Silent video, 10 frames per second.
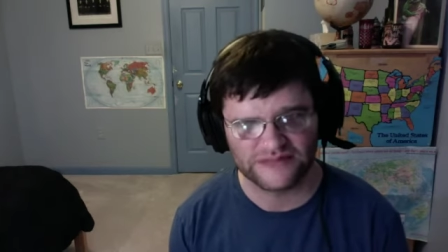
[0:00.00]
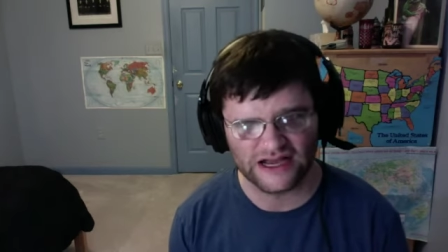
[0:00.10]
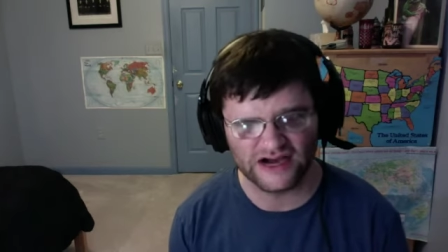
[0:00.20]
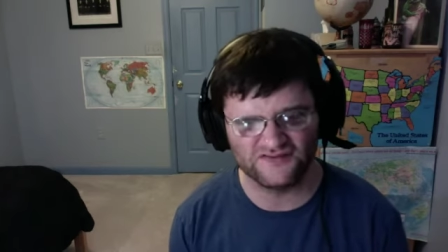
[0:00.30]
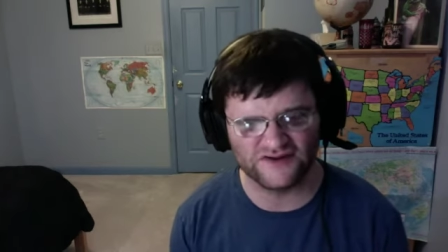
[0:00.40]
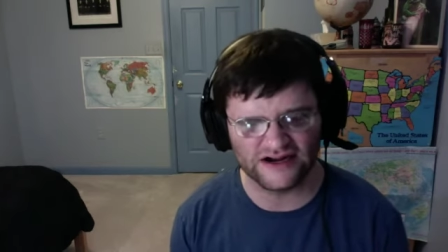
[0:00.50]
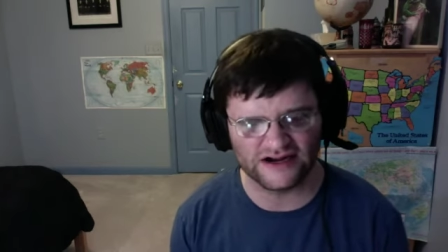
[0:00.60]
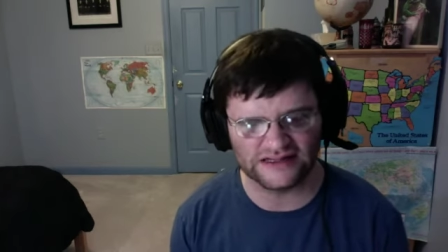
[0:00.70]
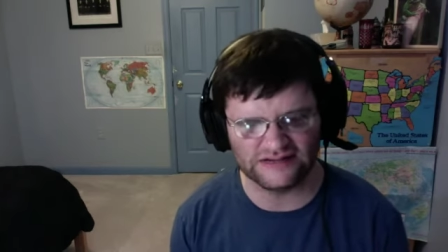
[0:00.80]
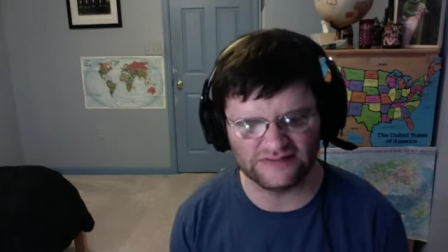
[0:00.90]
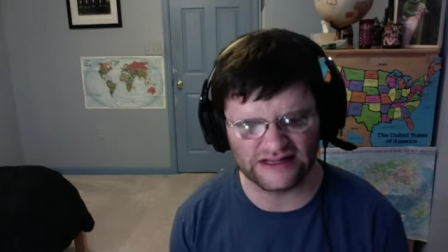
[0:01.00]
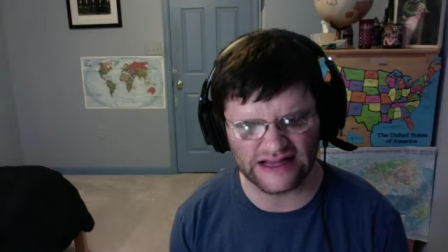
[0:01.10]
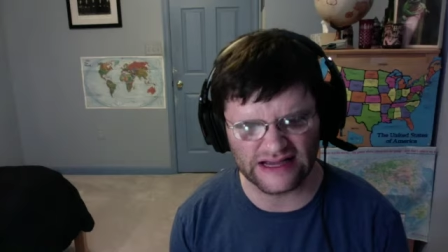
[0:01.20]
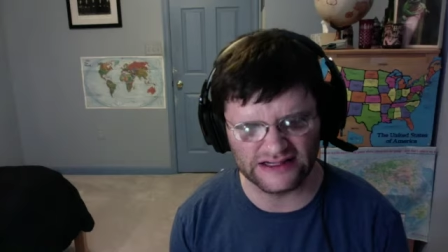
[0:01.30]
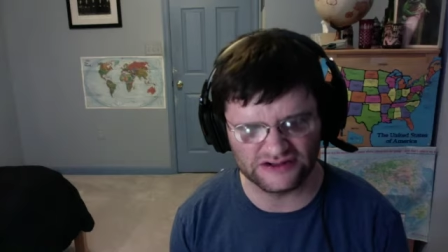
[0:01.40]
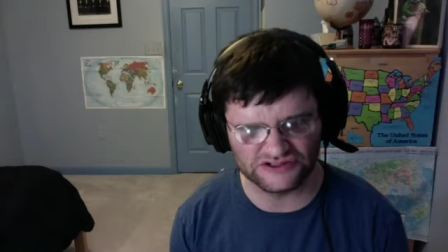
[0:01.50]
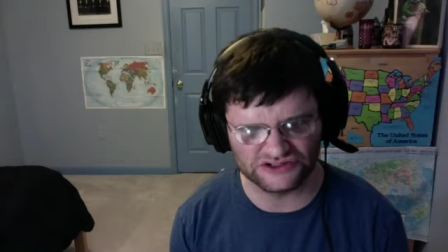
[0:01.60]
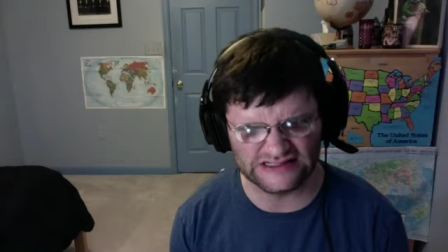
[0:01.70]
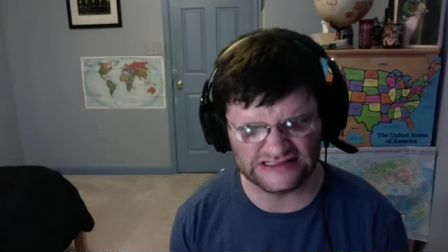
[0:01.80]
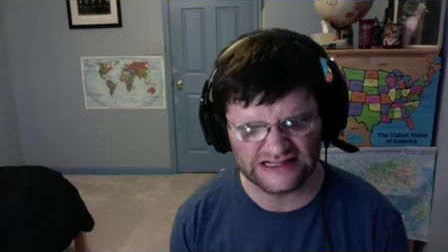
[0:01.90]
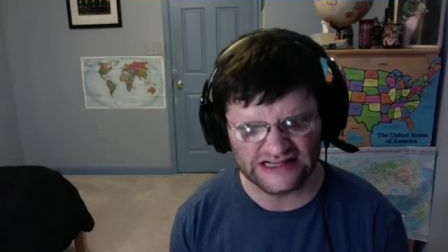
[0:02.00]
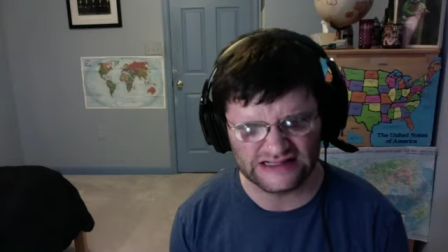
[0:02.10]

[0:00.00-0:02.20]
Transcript: of where yes. they really had no choice.